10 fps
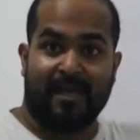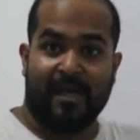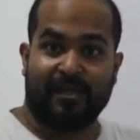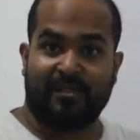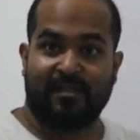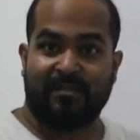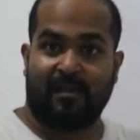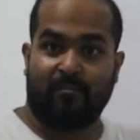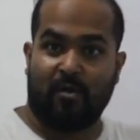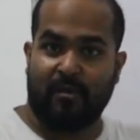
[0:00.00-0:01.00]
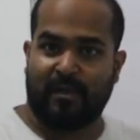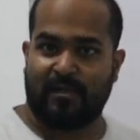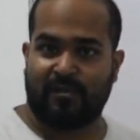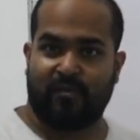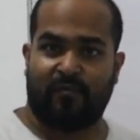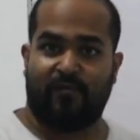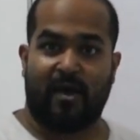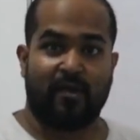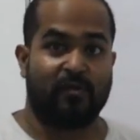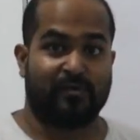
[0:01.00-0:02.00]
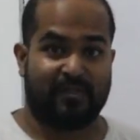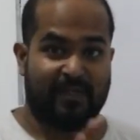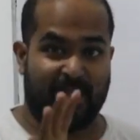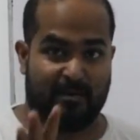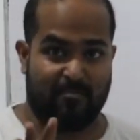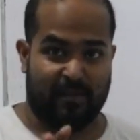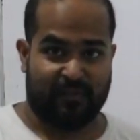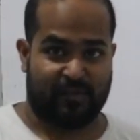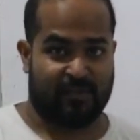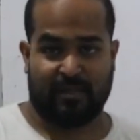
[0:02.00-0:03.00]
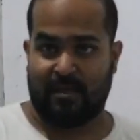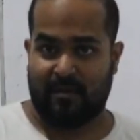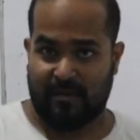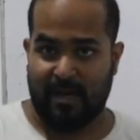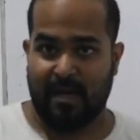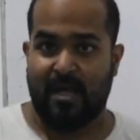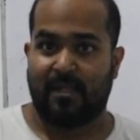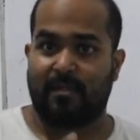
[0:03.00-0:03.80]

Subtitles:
Asian subcontinent zone where you don't see it much, right?